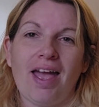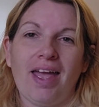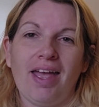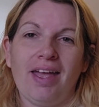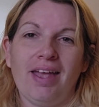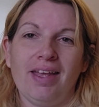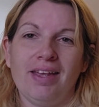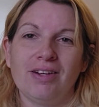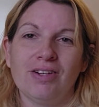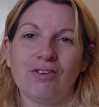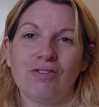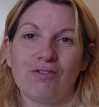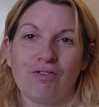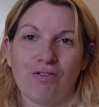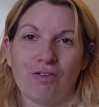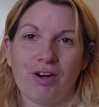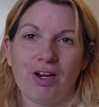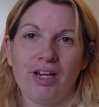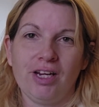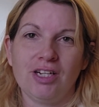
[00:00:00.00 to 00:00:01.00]
and
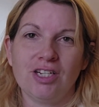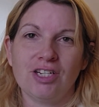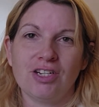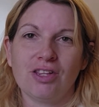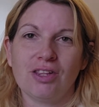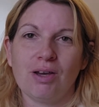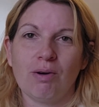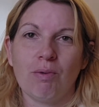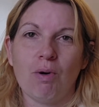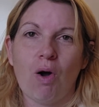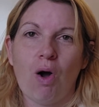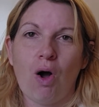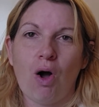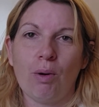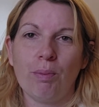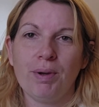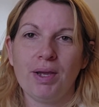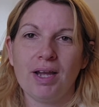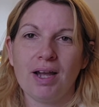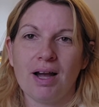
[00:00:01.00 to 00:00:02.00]
fridge, so they will
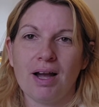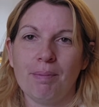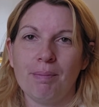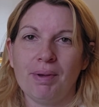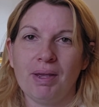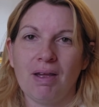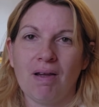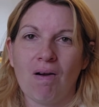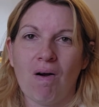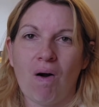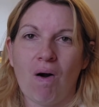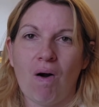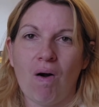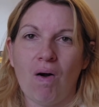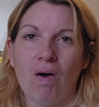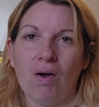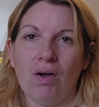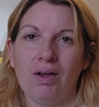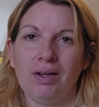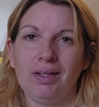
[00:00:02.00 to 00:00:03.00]
all be coming
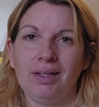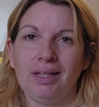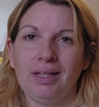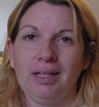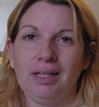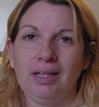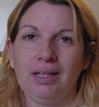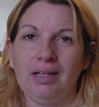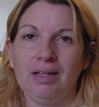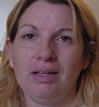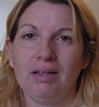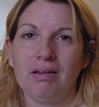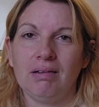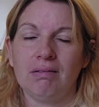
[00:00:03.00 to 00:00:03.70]
on the